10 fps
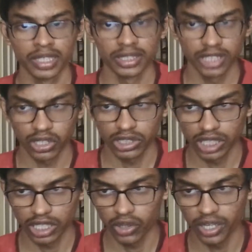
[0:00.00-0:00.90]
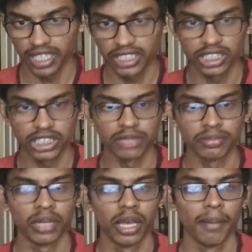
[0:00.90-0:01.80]
circulatory
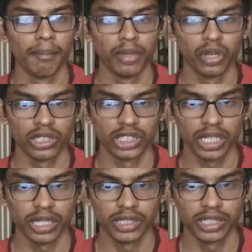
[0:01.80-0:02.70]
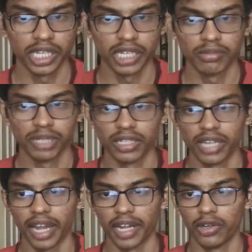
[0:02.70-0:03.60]
system, because they stay in blood
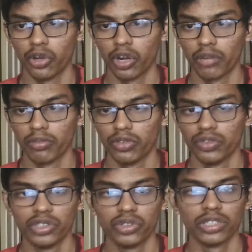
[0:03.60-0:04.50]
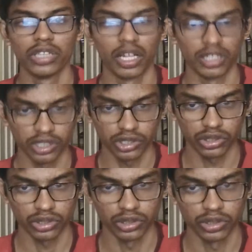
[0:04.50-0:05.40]
and do not move into the other
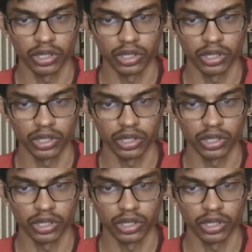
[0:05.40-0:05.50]
tissues.